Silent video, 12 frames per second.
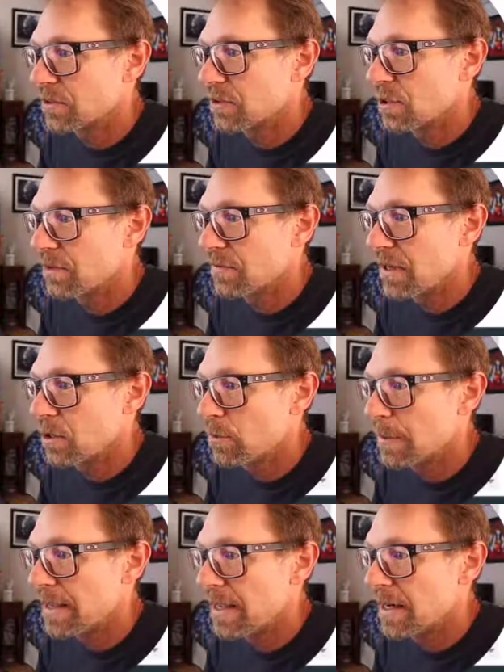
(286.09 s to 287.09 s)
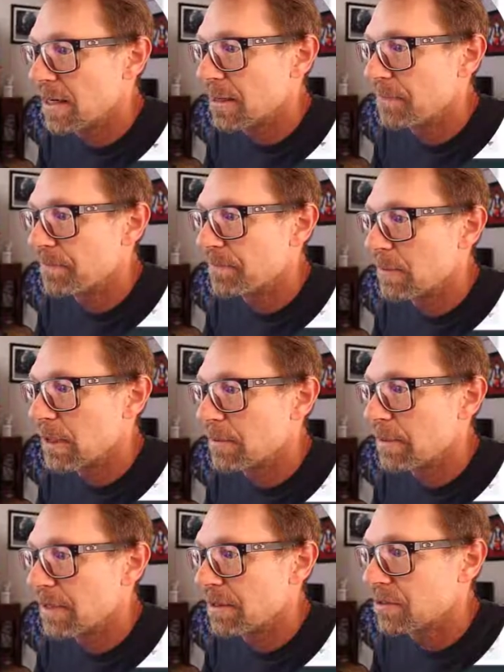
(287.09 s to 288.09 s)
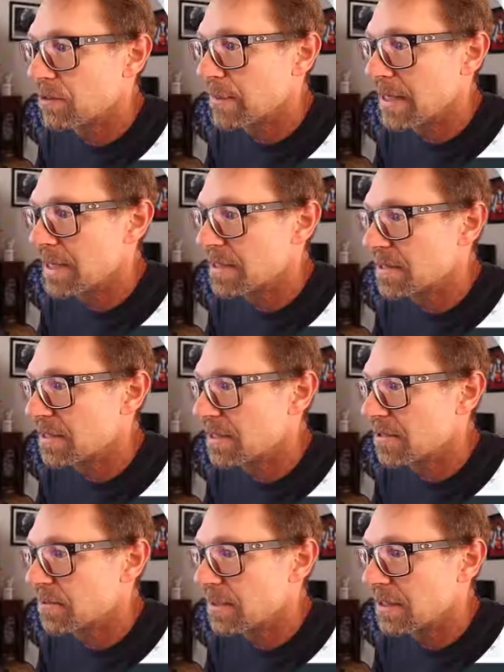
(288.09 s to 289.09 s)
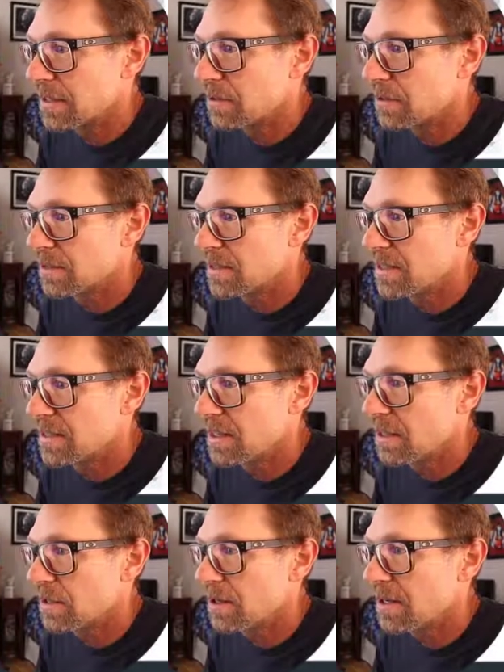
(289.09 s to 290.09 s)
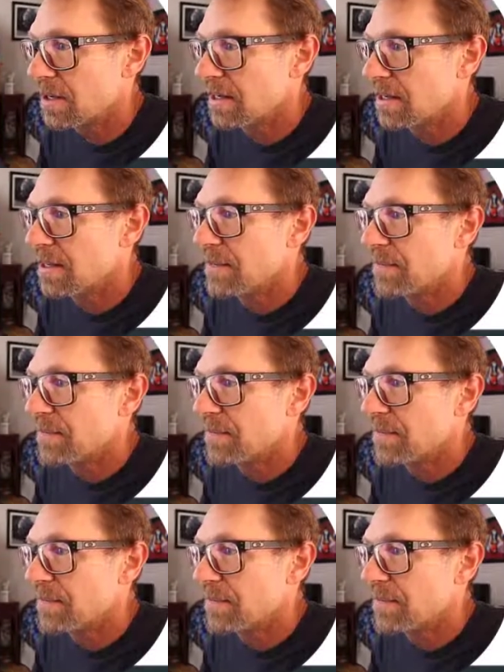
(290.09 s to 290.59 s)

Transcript: So if I open that up among my other domains, it gives me a little detail on it.